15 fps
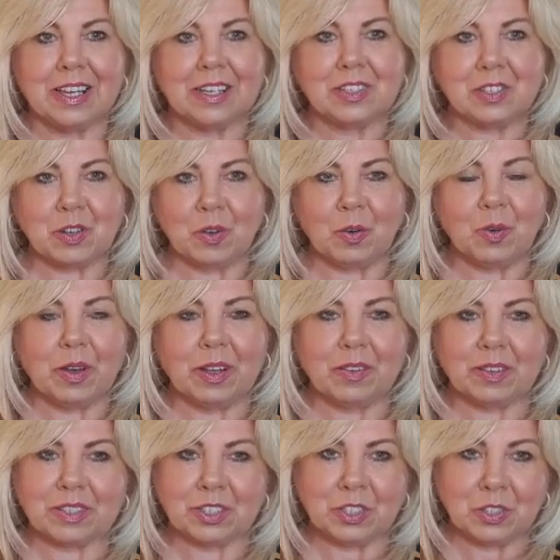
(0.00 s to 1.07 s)
So
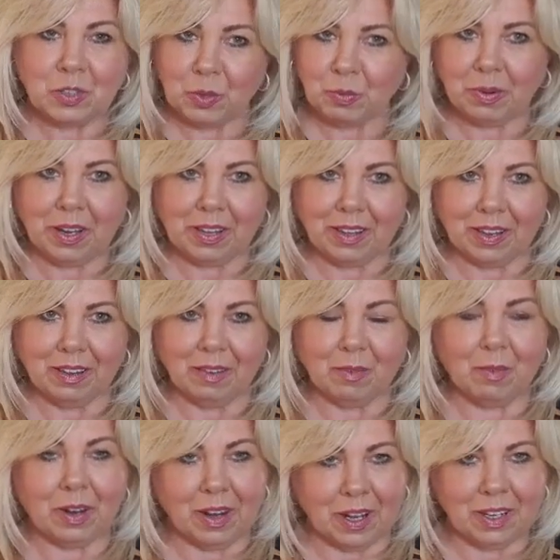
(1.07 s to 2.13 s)
to do the breathing,
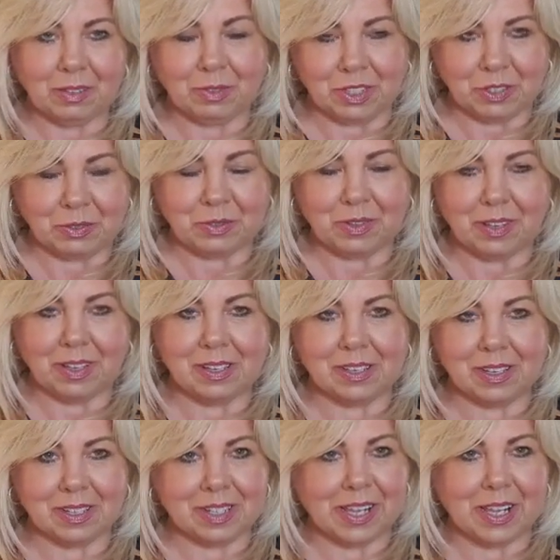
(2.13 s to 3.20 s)
what I do is
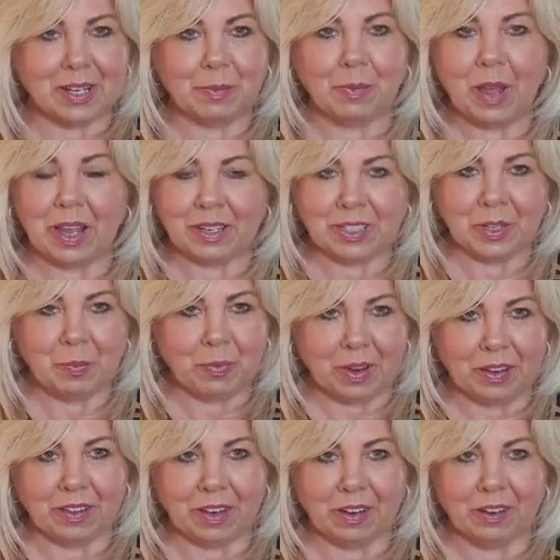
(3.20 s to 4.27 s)
I take a deep
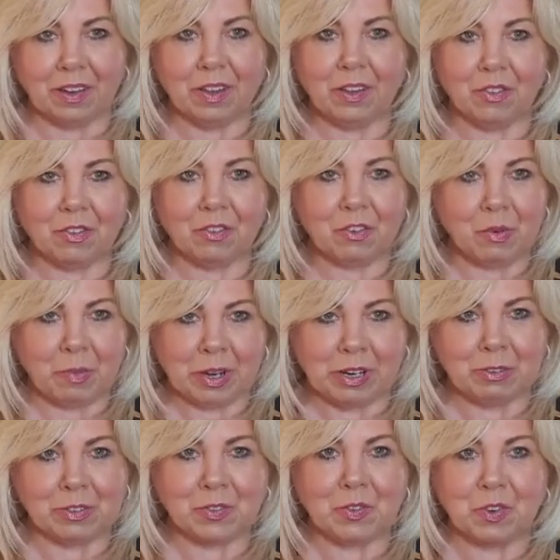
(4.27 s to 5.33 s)
breath in through my
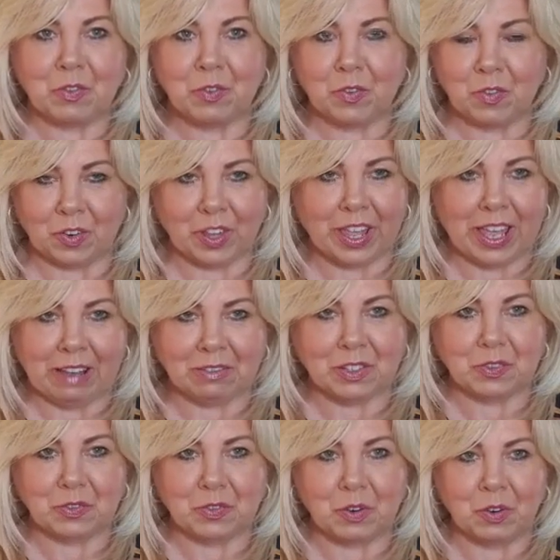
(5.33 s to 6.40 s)
nose for the count
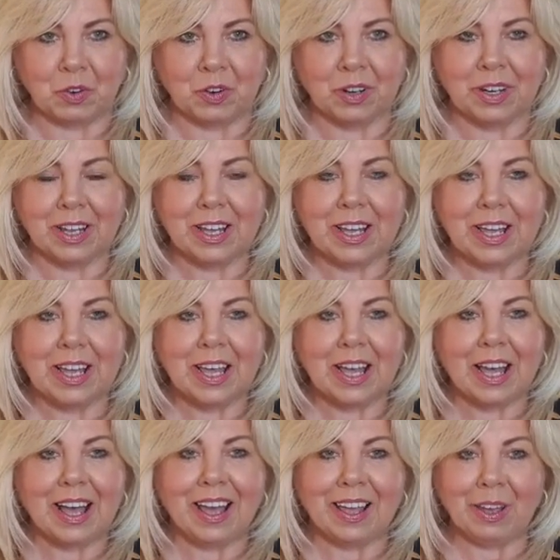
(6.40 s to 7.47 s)
of 4.
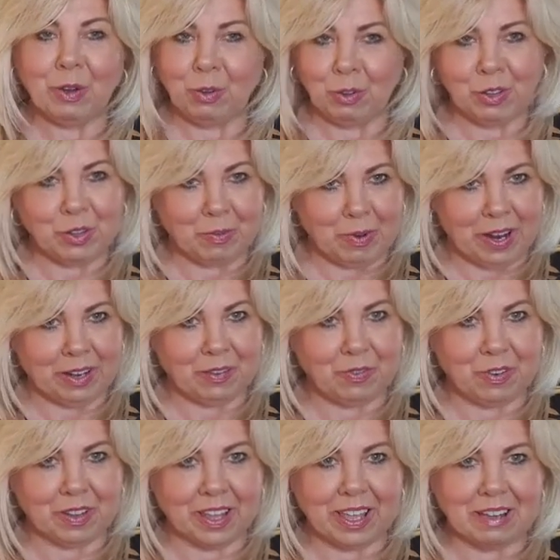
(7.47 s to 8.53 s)
I hold the breath
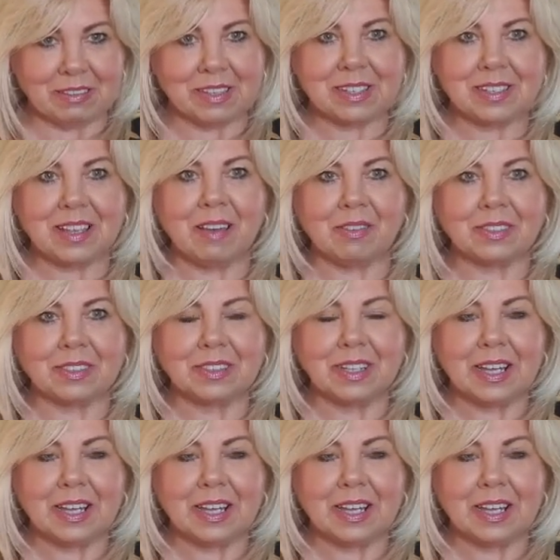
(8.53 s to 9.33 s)
for the count of 7,